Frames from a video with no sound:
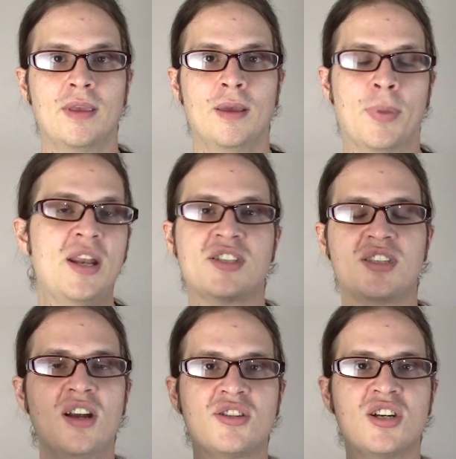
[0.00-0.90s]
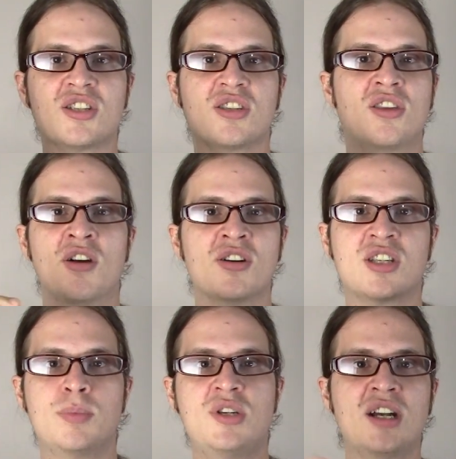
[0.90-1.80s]
But it's their
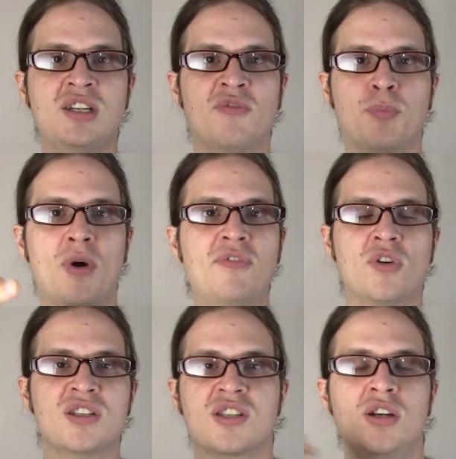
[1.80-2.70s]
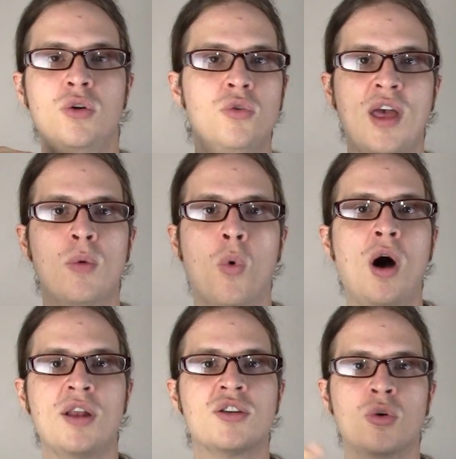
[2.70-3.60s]
subjective preference and who they
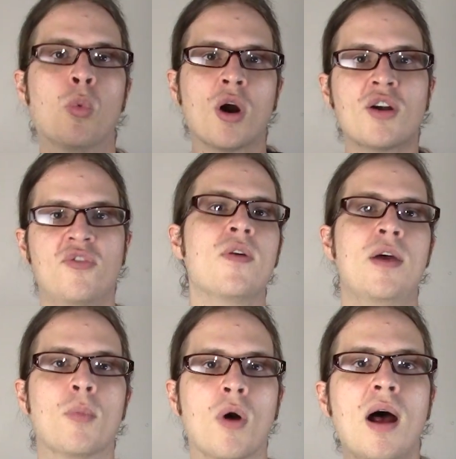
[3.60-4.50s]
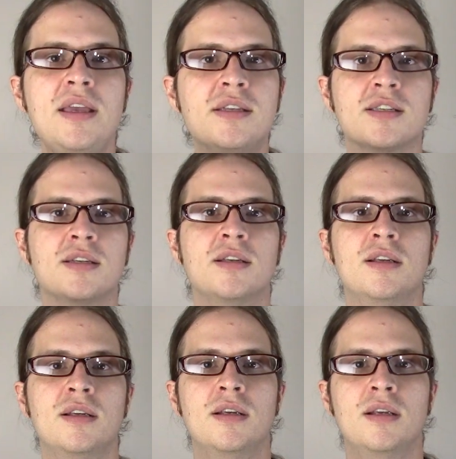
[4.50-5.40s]
want to work for them, right?
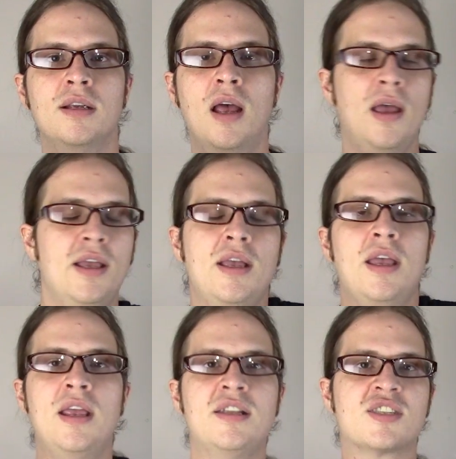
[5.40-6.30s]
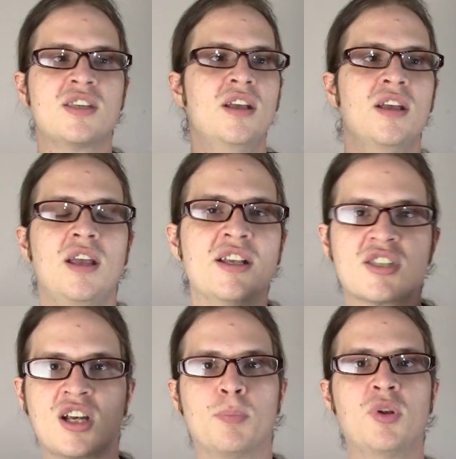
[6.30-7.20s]
It's
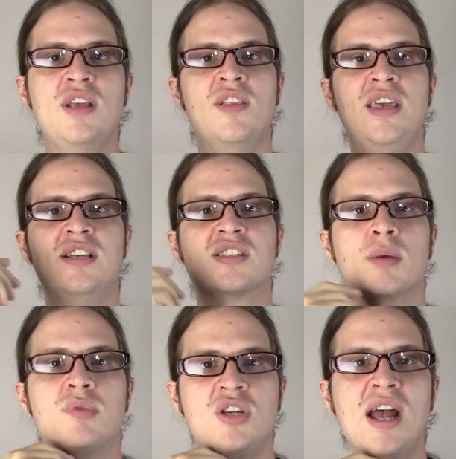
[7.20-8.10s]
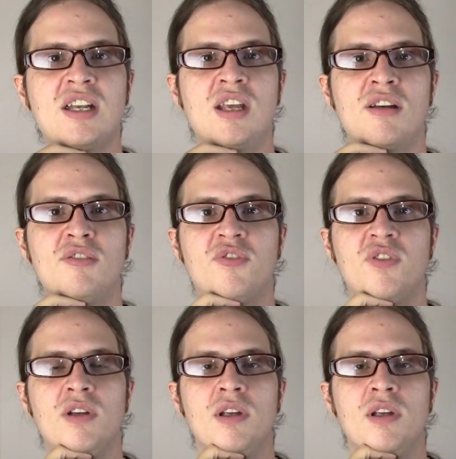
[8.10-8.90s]
completely subjective.